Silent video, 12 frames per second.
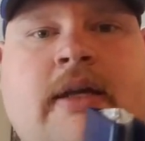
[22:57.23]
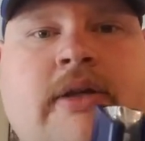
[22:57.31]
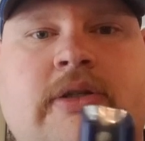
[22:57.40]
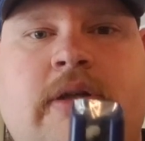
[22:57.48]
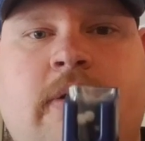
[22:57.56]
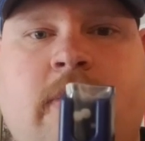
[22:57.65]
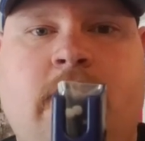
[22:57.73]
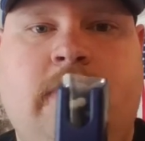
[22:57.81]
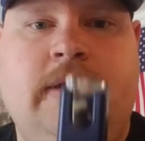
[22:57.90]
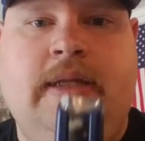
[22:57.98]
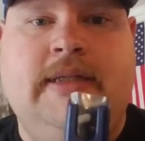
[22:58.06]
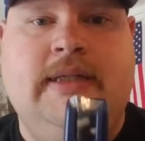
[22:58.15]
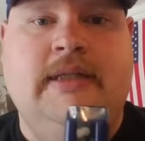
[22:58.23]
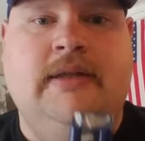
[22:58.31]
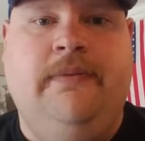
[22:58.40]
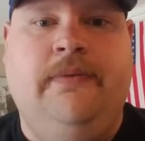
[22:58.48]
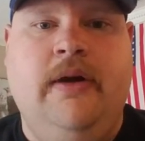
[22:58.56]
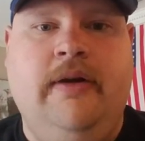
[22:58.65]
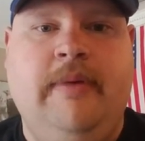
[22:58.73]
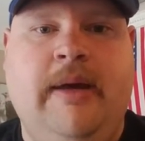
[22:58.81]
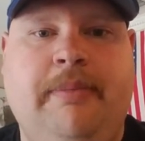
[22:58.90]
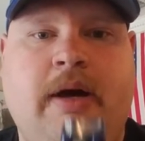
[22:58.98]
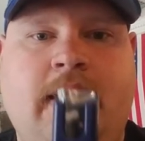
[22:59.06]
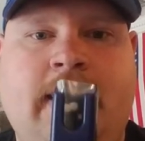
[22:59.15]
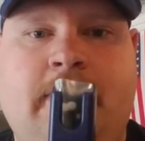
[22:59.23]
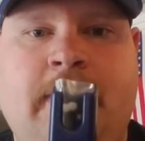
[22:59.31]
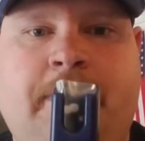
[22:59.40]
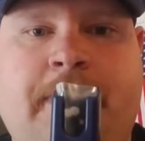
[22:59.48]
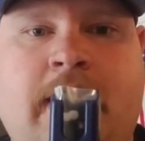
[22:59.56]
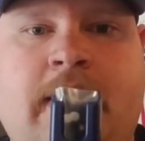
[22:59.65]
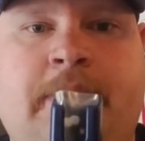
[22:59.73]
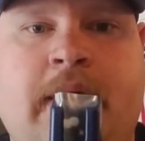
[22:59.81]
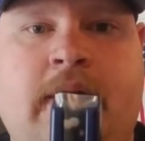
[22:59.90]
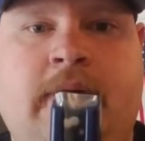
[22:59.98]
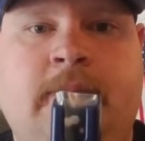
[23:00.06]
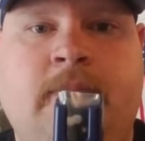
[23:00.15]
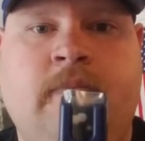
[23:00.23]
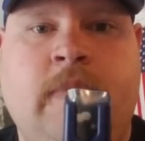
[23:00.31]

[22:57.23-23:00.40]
So this is the front of my body at my belly button.